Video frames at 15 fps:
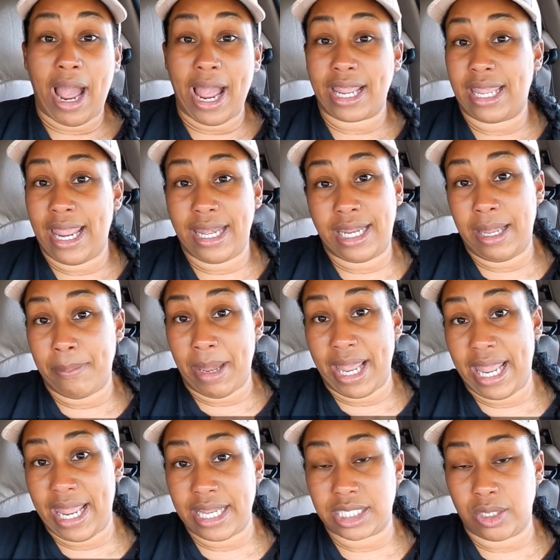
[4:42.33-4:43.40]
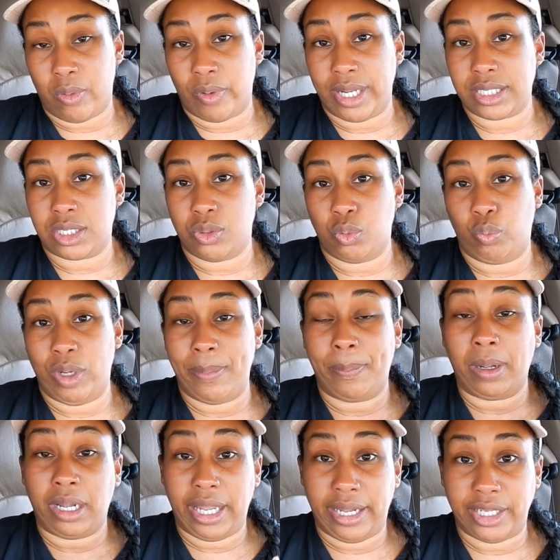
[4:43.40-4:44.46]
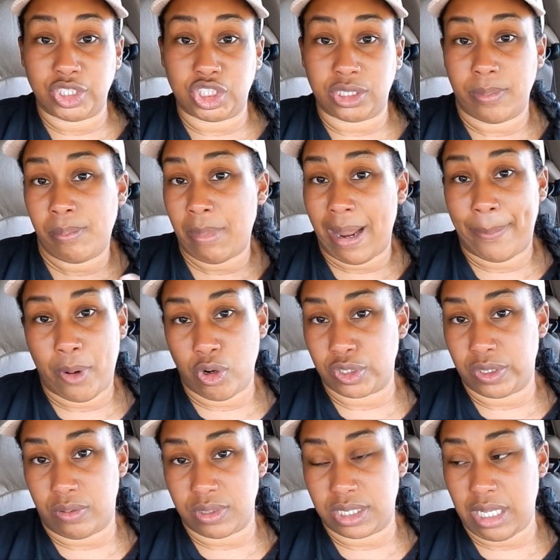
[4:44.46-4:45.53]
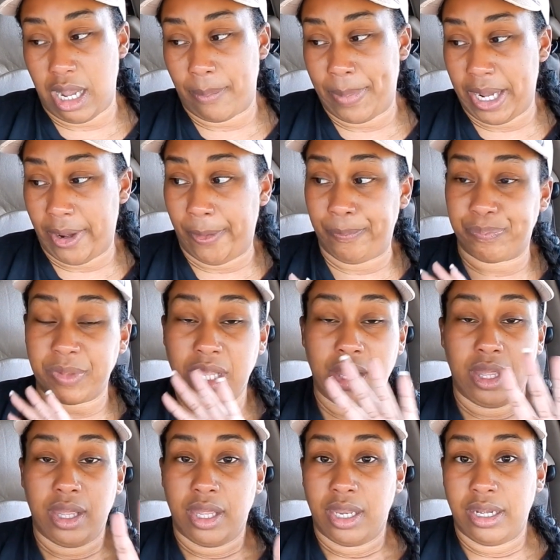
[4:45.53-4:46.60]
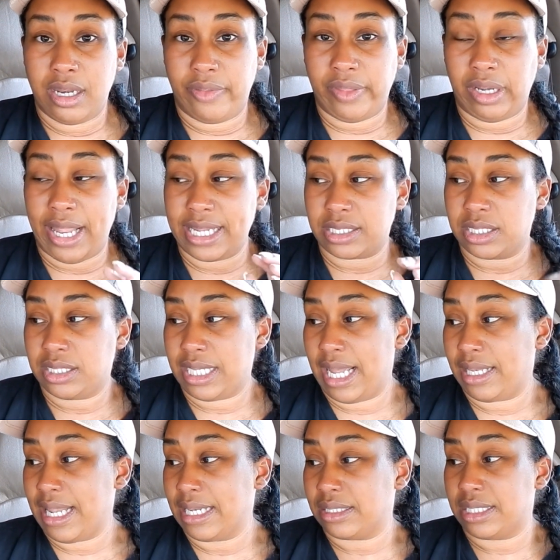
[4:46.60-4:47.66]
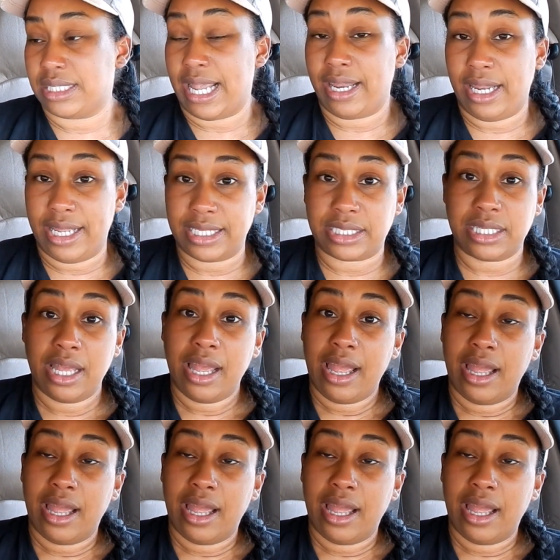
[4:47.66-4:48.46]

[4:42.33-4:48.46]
i can't get my hands on it to replenish my personal stockpile nonetheless said that to say this